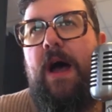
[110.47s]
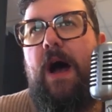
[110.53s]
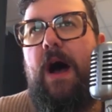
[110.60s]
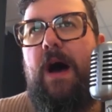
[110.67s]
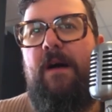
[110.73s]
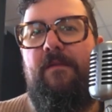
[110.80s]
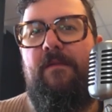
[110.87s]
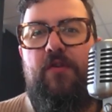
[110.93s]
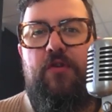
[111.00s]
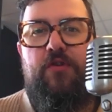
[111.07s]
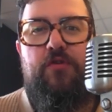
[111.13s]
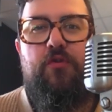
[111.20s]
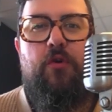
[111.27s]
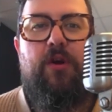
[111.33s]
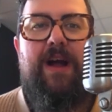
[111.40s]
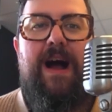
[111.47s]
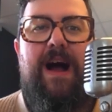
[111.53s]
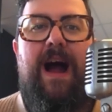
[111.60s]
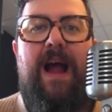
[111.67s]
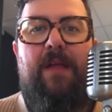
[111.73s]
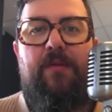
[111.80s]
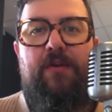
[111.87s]
of the New York
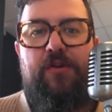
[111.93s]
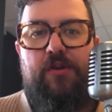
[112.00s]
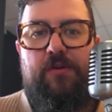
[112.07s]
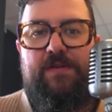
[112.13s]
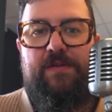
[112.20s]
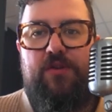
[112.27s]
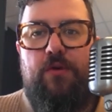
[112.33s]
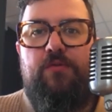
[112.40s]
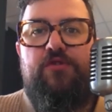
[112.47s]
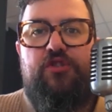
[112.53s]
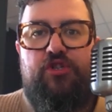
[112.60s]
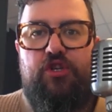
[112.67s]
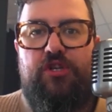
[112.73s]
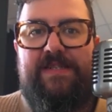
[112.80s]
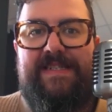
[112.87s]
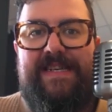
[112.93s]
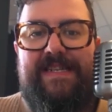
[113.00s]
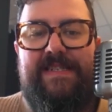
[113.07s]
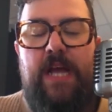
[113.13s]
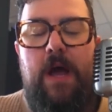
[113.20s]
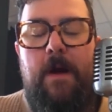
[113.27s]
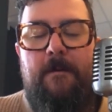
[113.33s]
Islanders, those
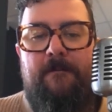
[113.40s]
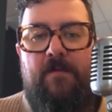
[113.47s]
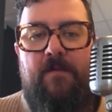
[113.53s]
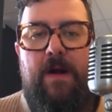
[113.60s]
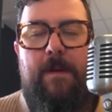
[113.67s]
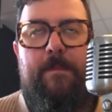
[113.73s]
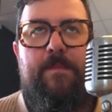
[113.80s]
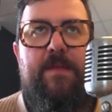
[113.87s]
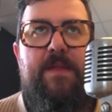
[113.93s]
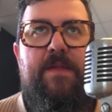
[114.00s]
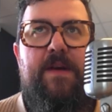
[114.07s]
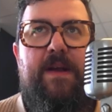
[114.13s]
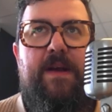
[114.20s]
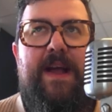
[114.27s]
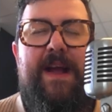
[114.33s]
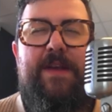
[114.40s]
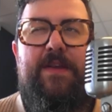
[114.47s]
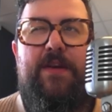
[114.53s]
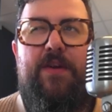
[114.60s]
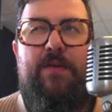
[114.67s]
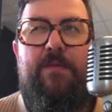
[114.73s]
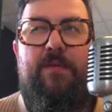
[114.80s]
jerseys from the kind
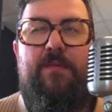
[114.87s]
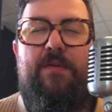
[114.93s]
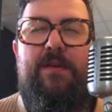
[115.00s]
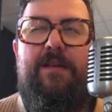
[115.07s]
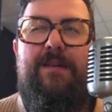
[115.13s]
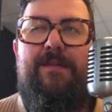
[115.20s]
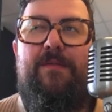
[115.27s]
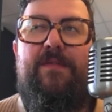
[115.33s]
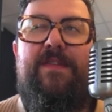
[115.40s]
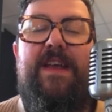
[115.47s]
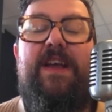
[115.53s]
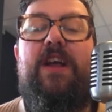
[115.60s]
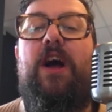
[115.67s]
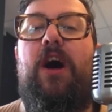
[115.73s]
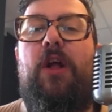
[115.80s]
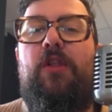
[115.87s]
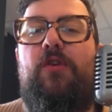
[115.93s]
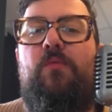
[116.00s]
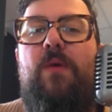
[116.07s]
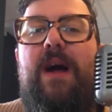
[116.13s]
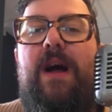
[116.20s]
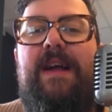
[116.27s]
of, let's say
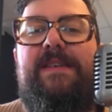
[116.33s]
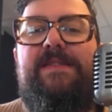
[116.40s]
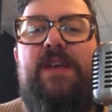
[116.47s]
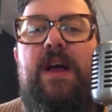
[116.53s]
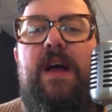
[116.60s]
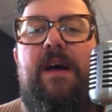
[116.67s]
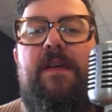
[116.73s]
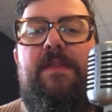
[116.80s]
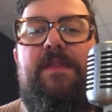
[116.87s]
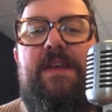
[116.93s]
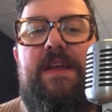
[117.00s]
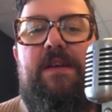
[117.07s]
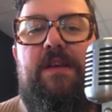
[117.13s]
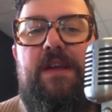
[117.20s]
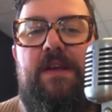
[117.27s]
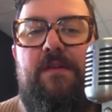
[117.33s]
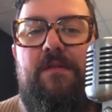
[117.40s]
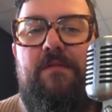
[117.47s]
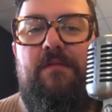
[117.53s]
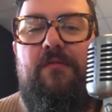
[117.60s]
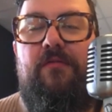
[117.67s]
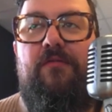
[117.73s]
color-wise, the
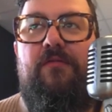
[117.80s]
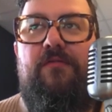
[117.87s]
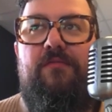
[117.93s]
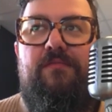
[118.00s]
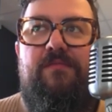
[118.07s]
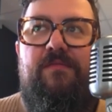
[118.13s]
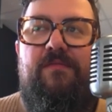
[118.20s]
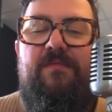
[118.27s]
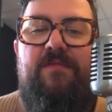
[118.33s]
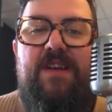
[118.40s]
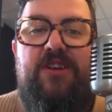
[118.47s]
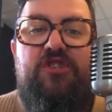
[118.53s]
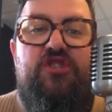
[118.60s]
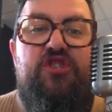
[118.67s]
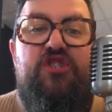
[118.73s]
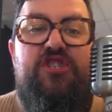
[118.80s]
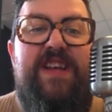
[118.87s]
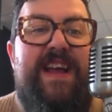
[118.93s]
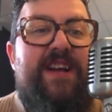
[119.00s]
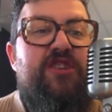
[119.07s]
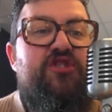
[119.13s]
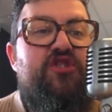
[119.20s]
fish
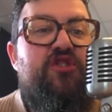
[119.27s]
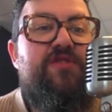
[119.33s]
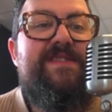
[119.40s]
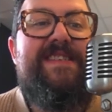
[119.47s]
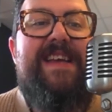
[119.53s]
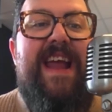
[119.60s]
stick jersey